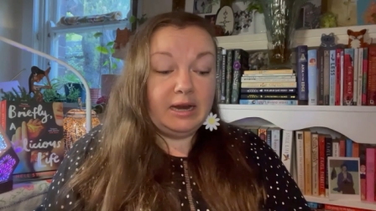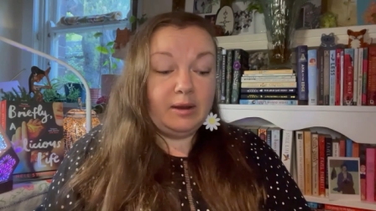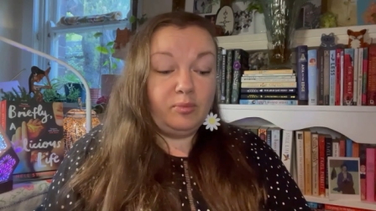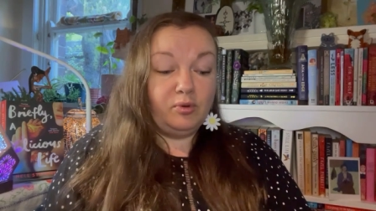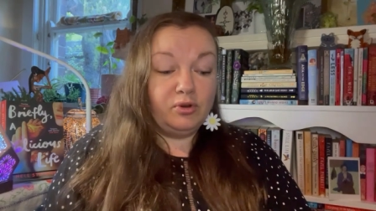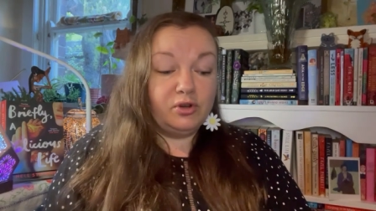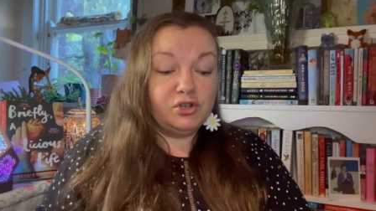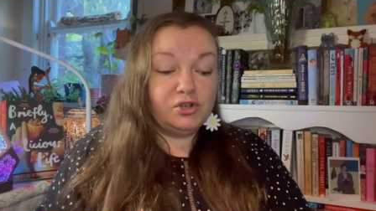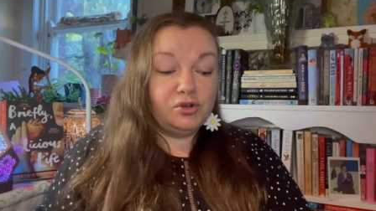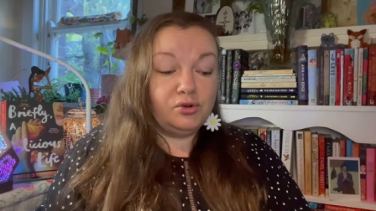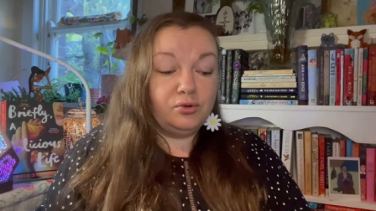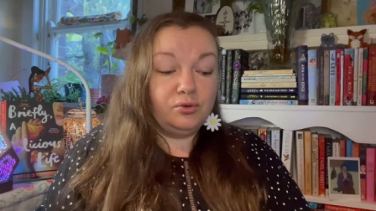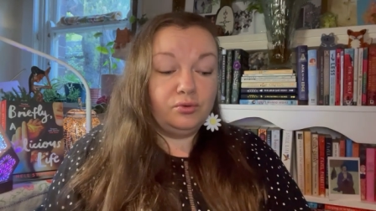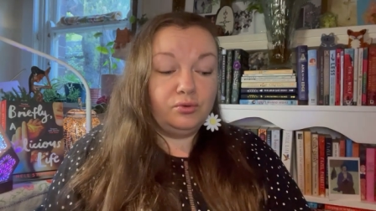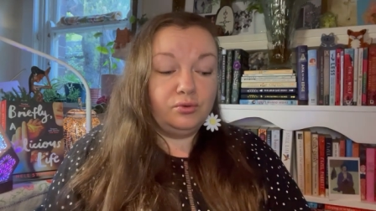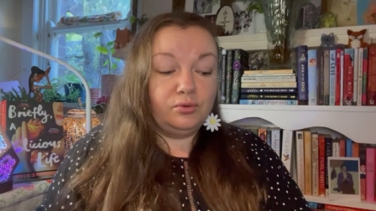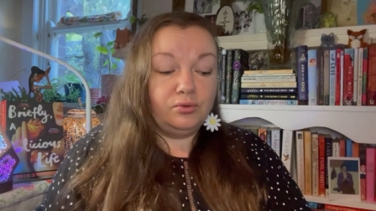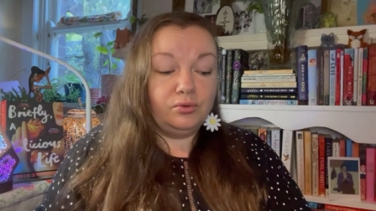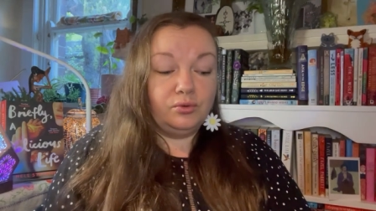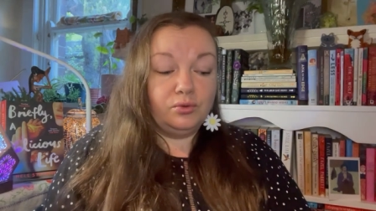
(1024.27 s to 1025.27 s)

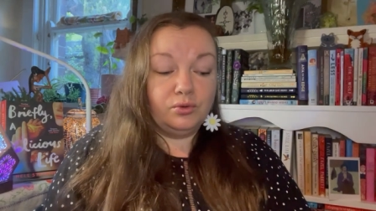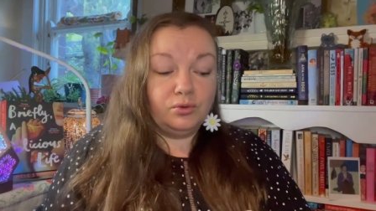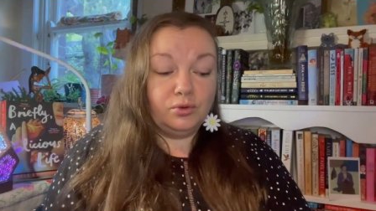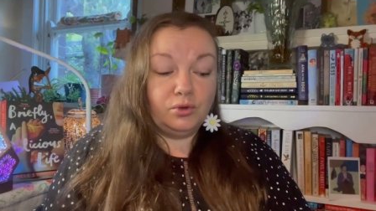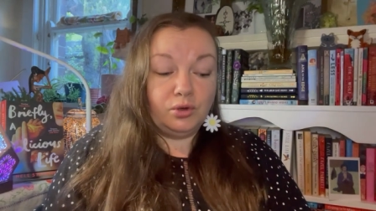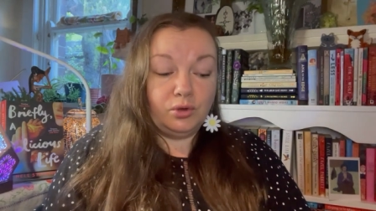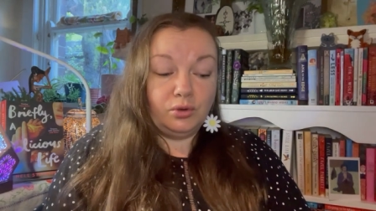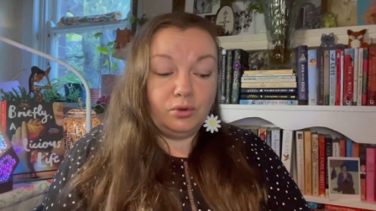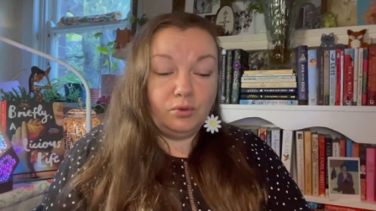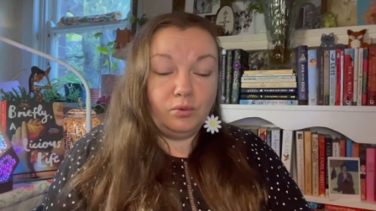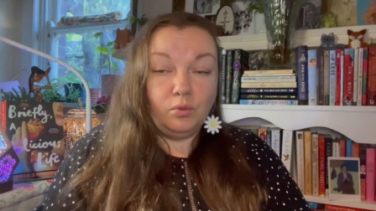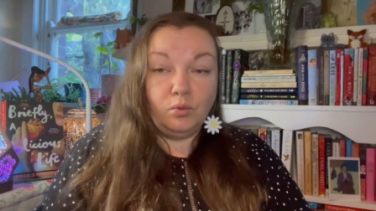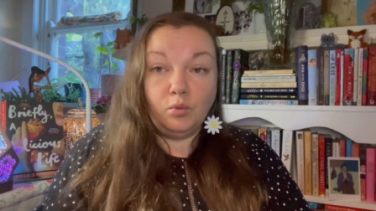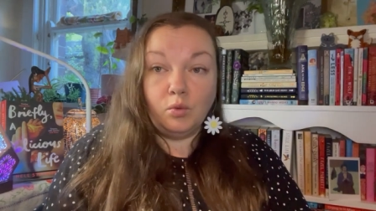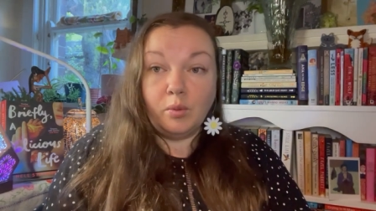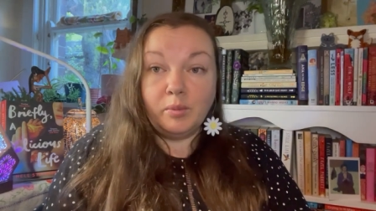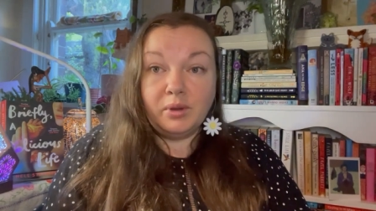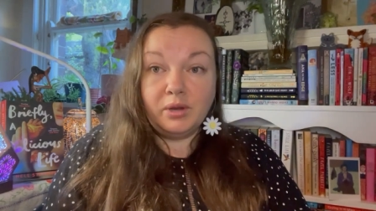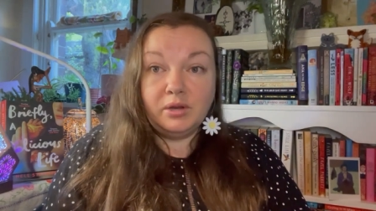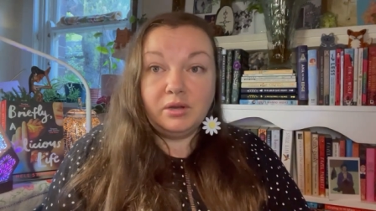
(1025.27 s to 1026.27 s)
Aboriginal
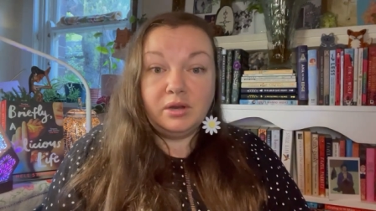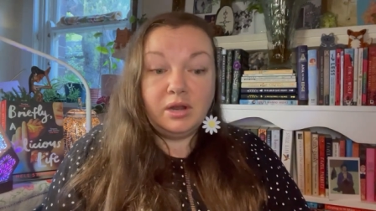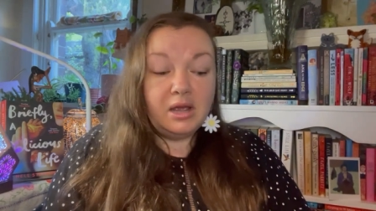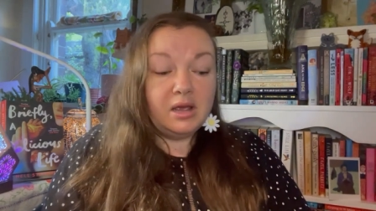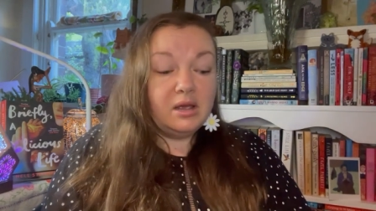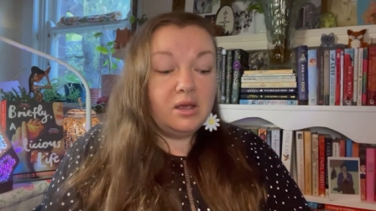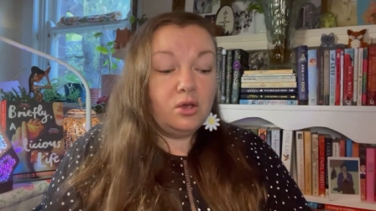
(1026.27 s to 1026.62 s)
woman